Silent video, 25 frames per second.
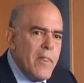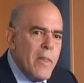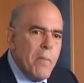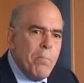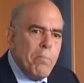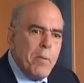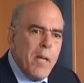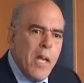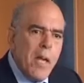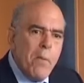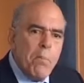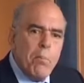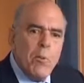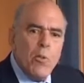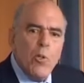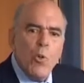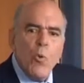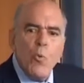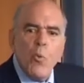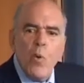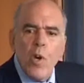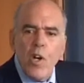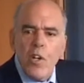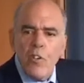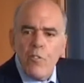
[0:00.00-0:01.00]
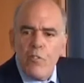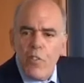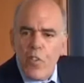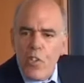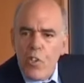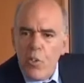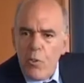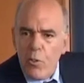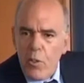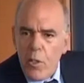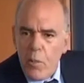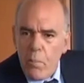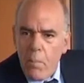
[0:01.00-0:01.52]
The people who worked for
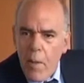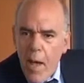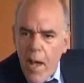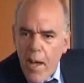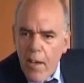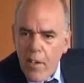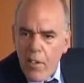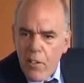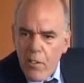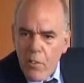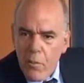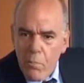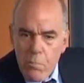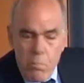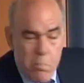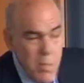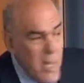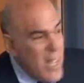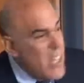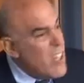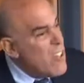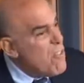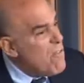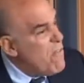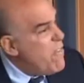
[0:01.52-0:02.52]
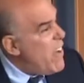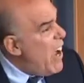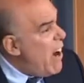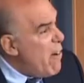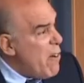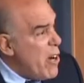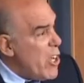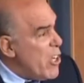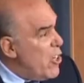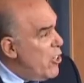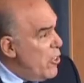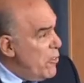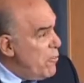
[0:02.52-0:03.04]
Hewlett-Packard, big,
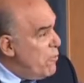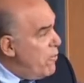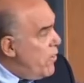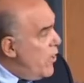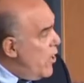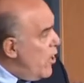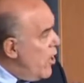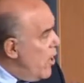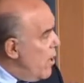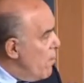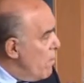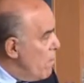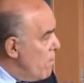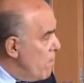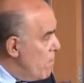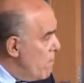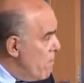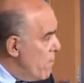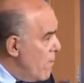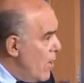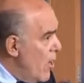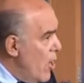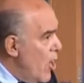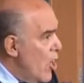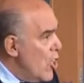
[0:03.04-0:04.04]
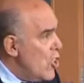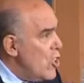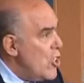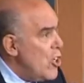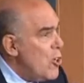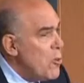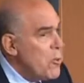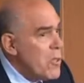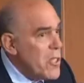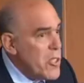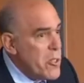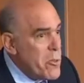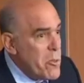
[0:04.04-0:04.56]
very good firm,
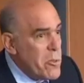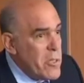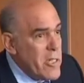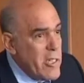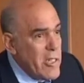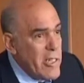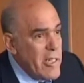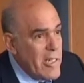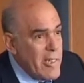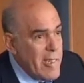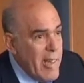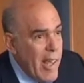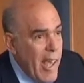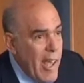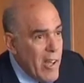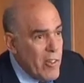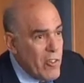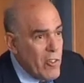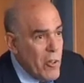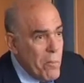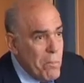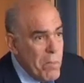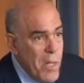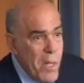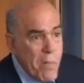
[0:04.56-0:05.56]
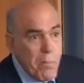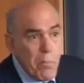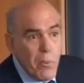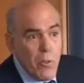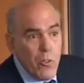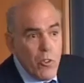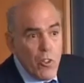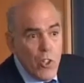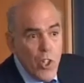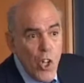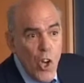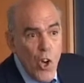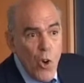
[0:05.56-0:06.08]
knew this was a disaster. People
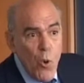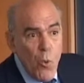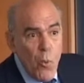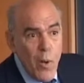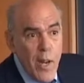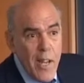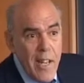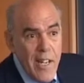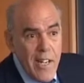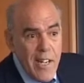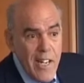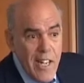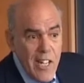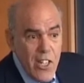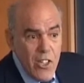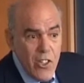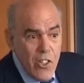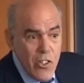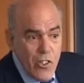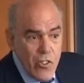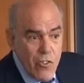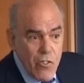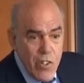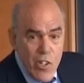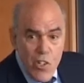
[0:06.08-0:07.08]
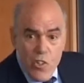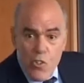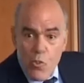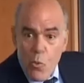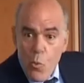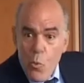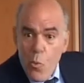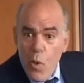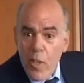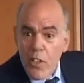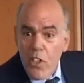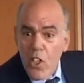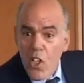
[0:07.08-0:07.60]
know in industries
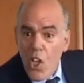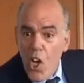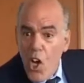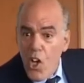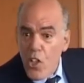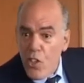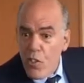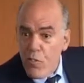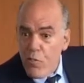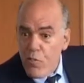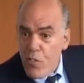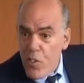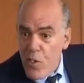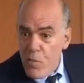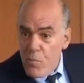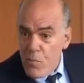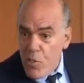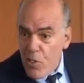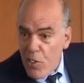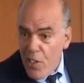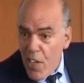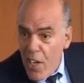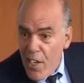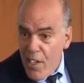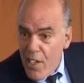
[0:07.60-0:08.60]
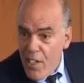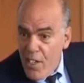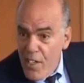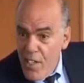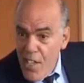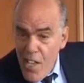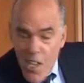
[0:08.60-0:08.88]
what the other firms are like.